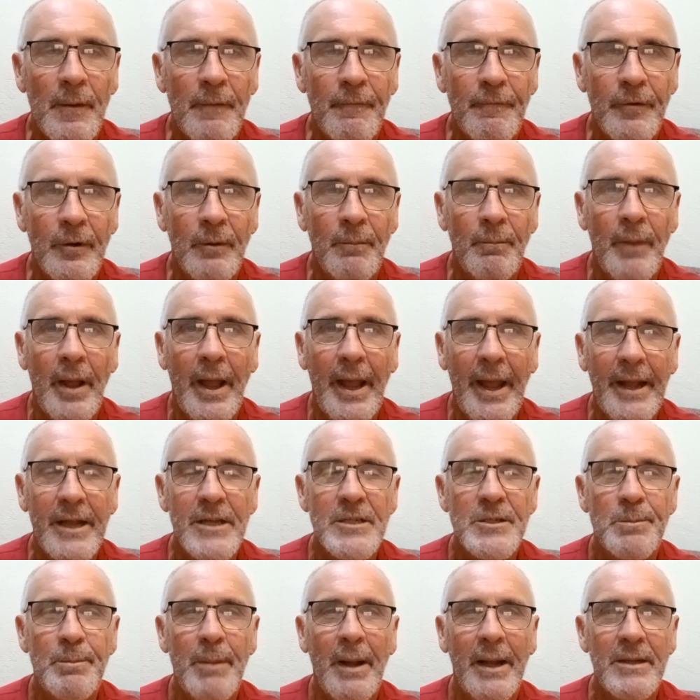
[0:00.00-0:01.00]
from
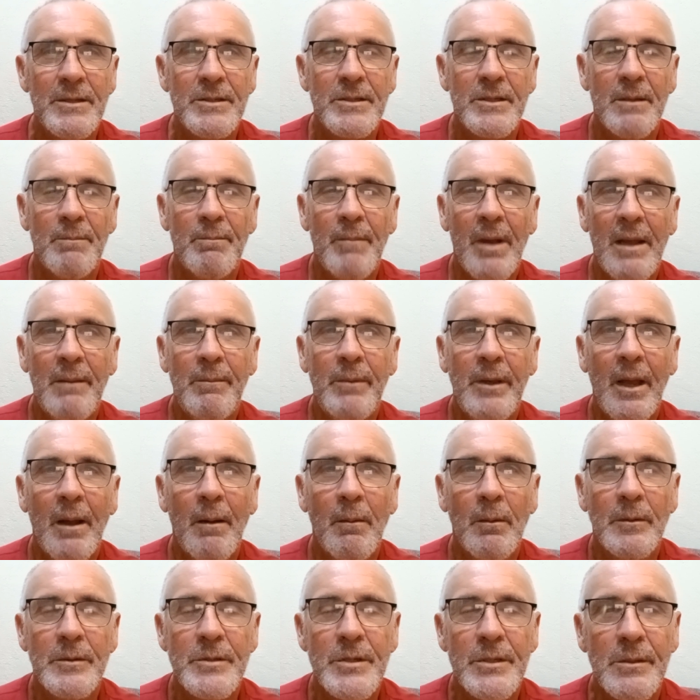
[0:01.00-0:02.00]
expats that may be
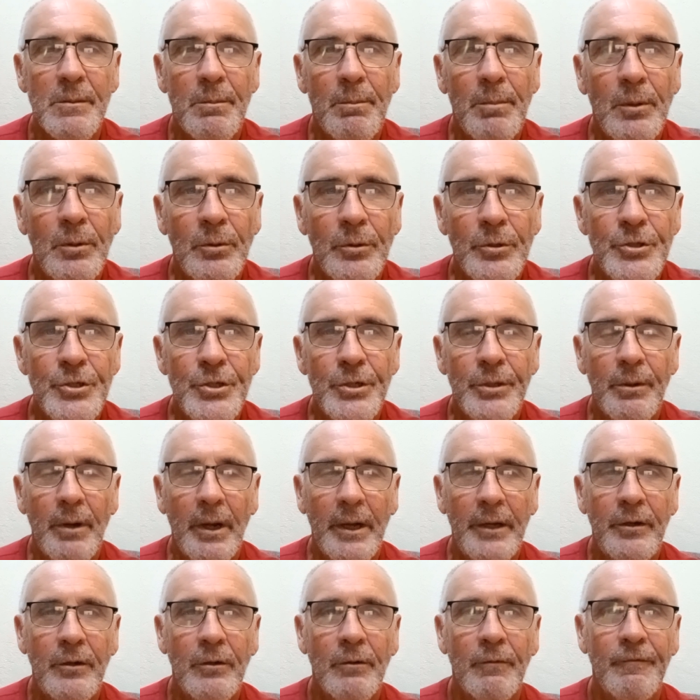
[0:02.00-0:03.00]
able to support you,
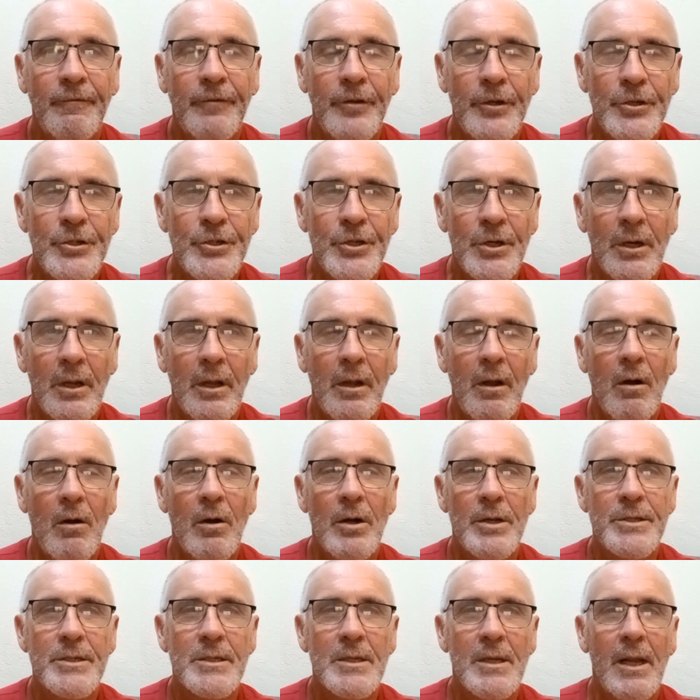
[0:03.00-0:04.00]
and you're virtually
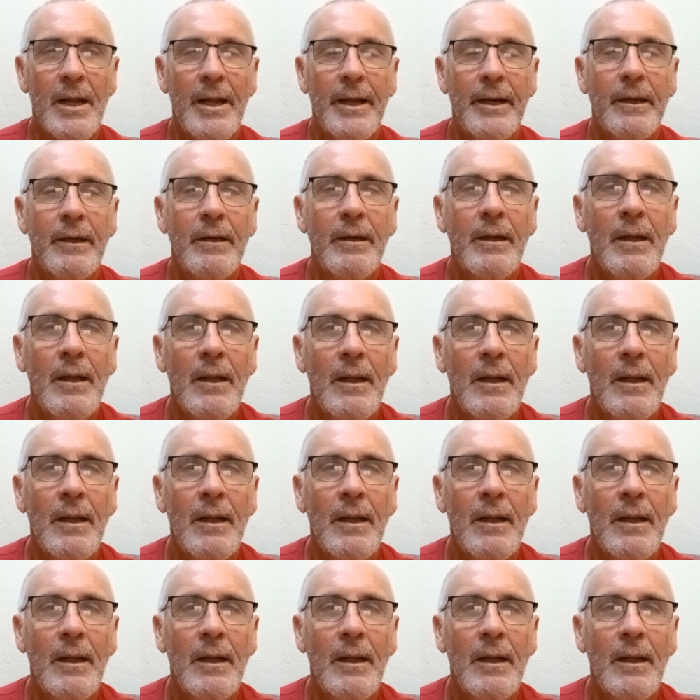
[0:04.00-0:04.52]
isolated,